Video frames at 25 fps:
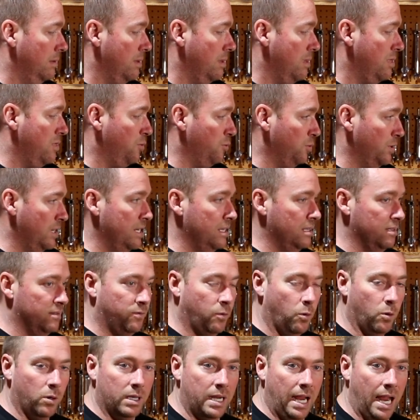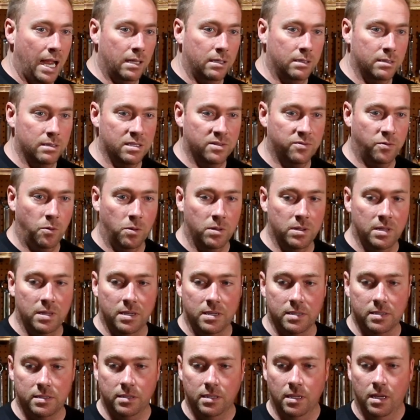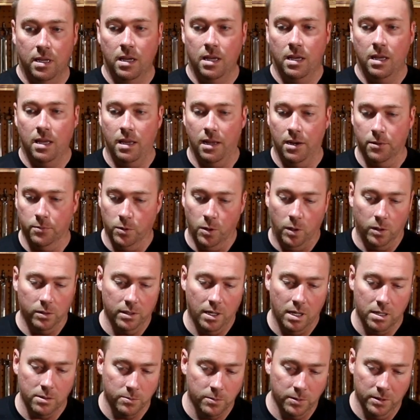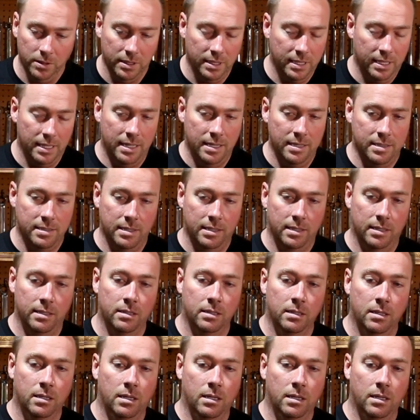3 of the 4 gallons for this. It rolled on really easy.